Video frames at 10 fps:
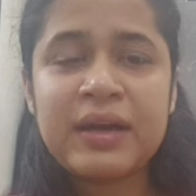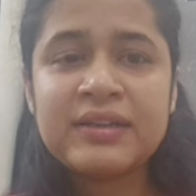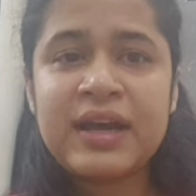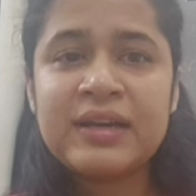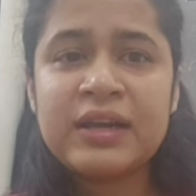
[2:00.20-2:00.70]
And by
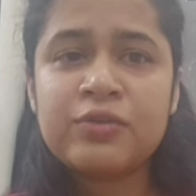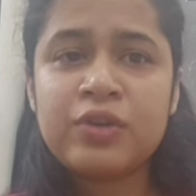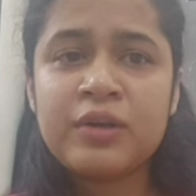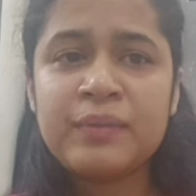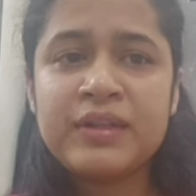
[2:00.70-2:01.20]
that, I do
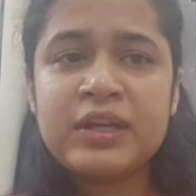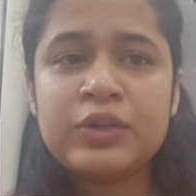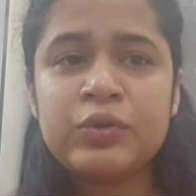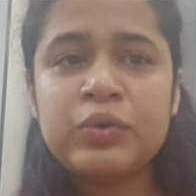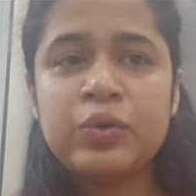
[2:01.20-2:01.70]
not mean that
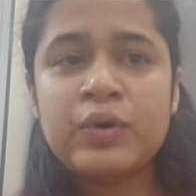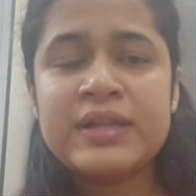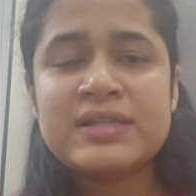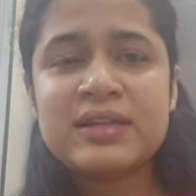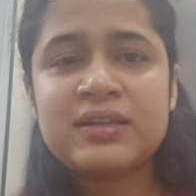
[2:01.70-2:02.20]
you go and
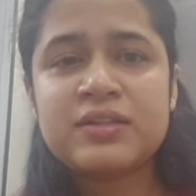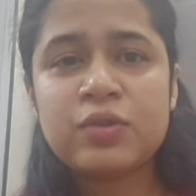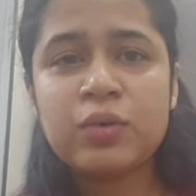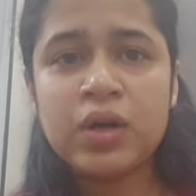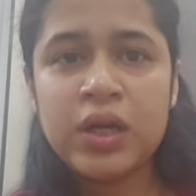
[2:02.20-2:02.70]
sit
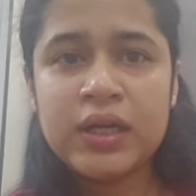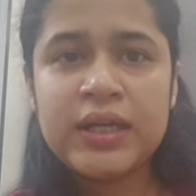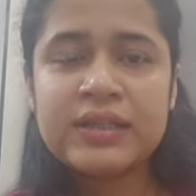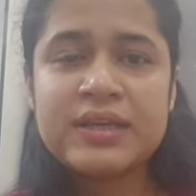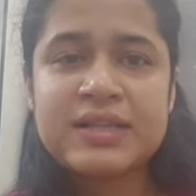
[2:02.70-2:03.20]
so early
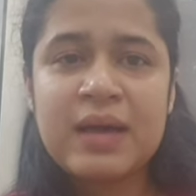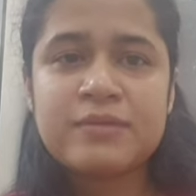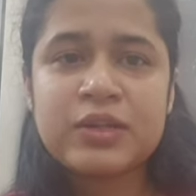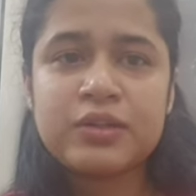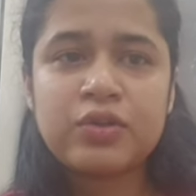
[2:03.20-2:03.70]
in the exam
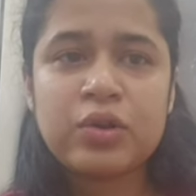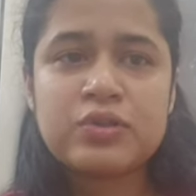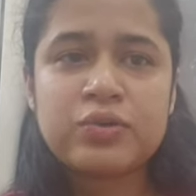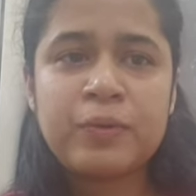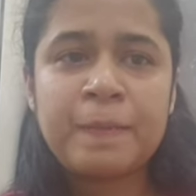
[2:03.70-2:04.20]
center
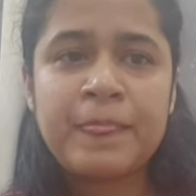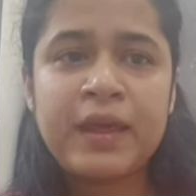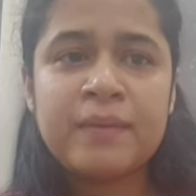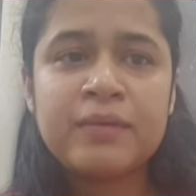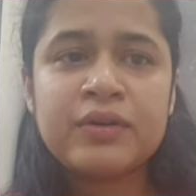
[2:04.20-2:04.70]
also,
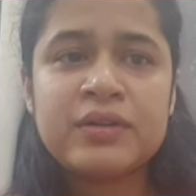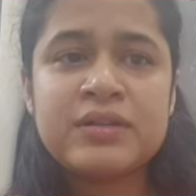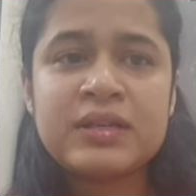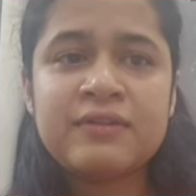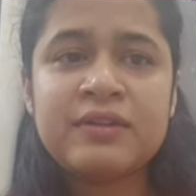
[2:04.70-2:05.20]

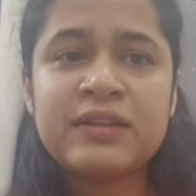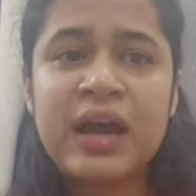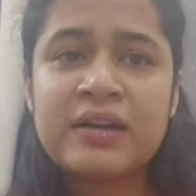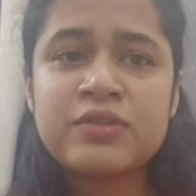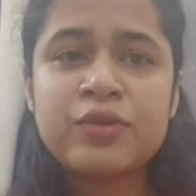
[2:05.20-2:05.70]
because even
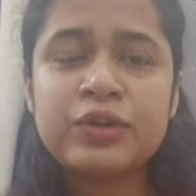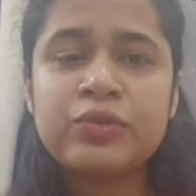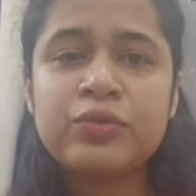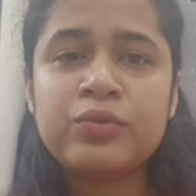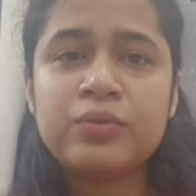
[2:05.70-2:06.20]
that is going
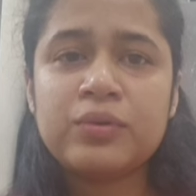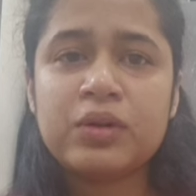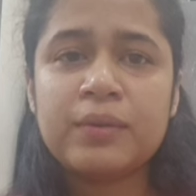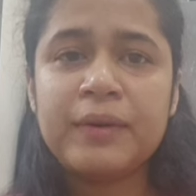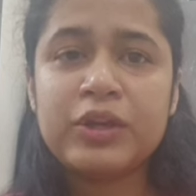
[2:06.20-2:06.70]

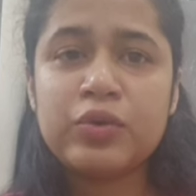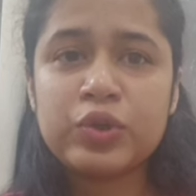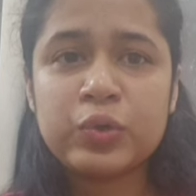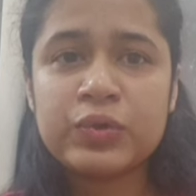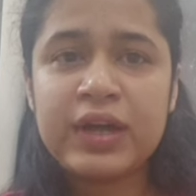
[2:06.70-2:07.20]
to make you
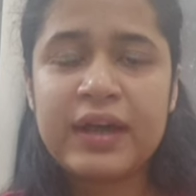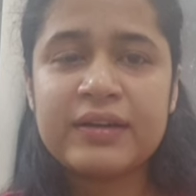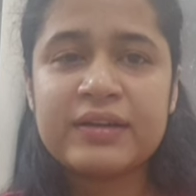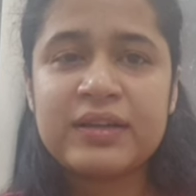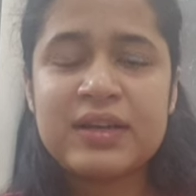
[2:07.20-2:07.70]
too
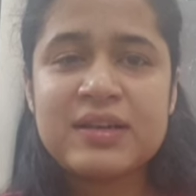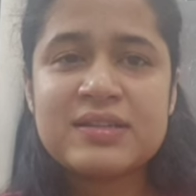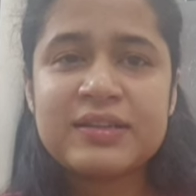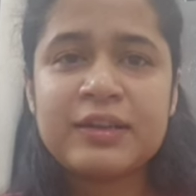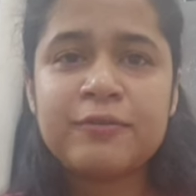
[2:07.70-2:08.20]
tired.
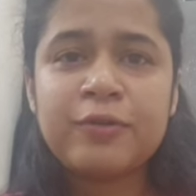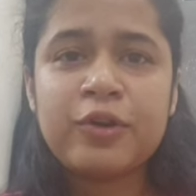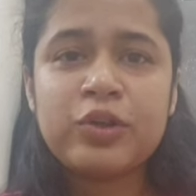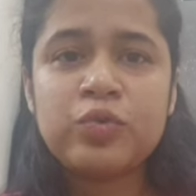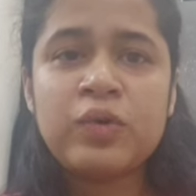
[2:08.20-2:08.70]
Sitting
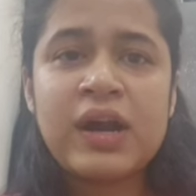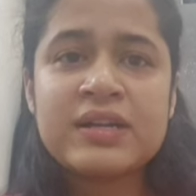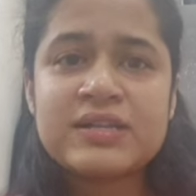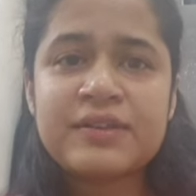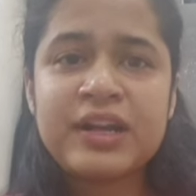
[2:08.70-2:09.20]
for 2
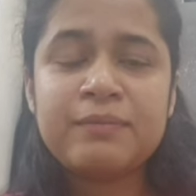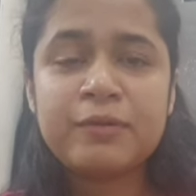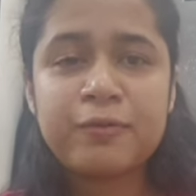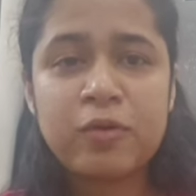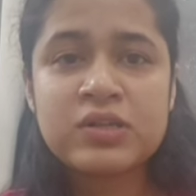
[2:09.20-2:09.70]
hours straight
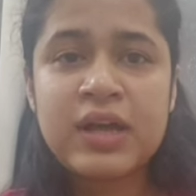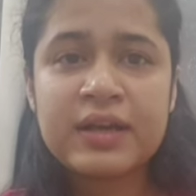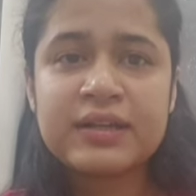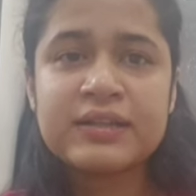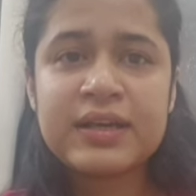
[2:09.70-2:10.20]
before
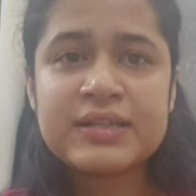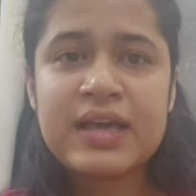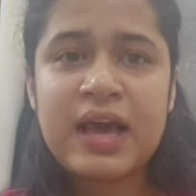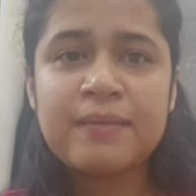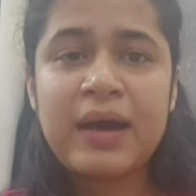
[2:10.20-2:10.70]
starting the
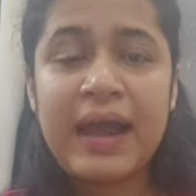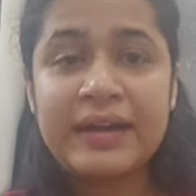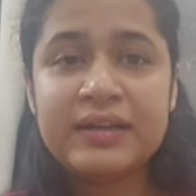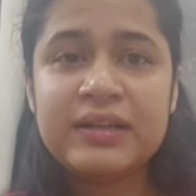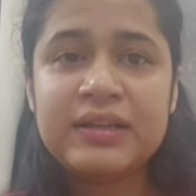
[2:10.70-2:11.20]
exam,
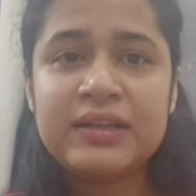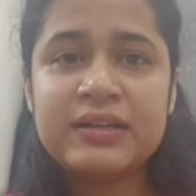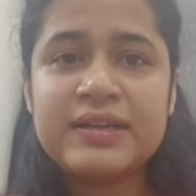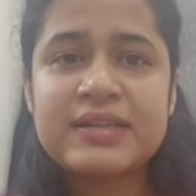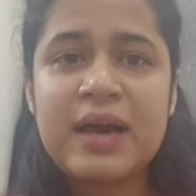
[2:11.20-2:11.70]
ideally in
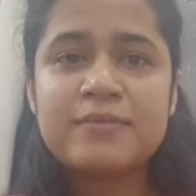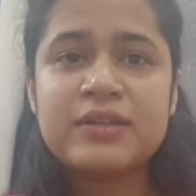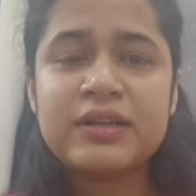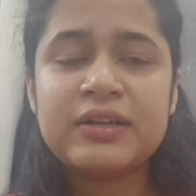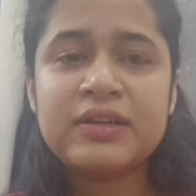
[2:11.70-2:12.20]
the exam
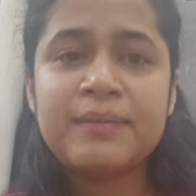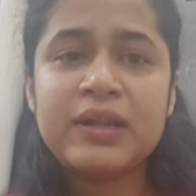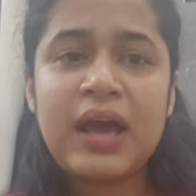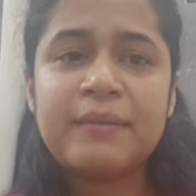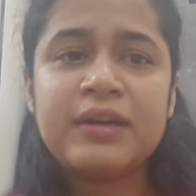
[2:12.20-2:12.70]
center,
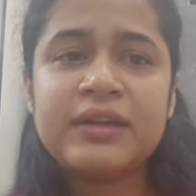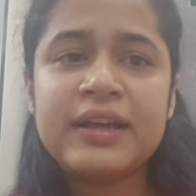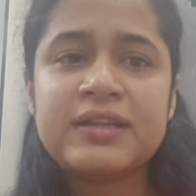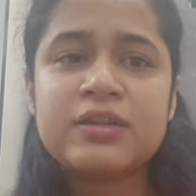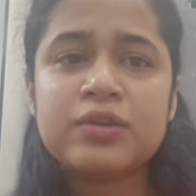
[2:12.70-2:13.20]
it
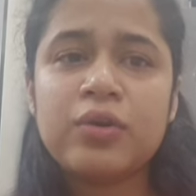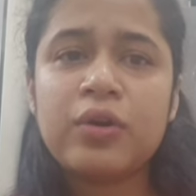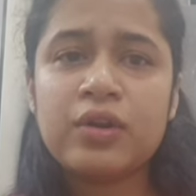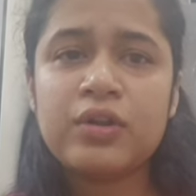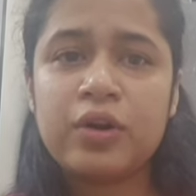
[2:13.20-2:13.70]
takes a
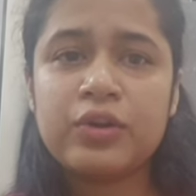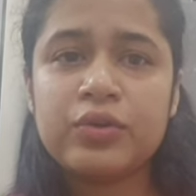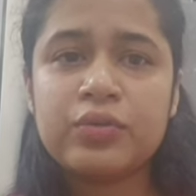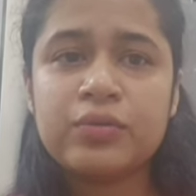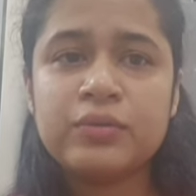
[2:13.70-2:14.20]
toll on
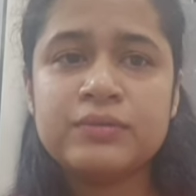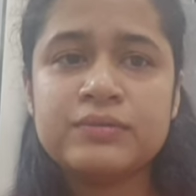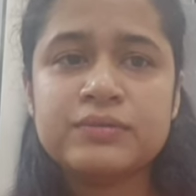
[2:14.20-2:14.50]
you.